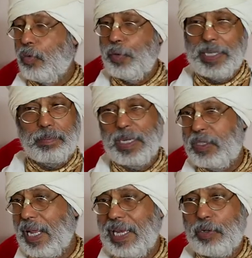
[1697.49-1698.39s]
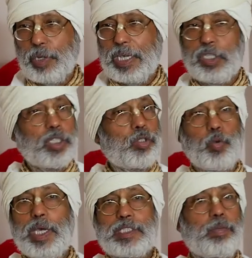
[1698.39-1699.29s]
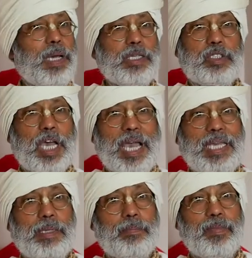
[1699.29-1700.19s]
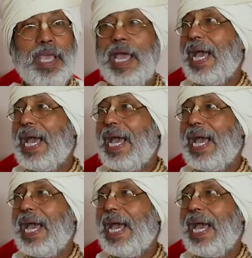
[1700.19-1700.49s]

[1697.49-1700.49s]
with material education to waste my time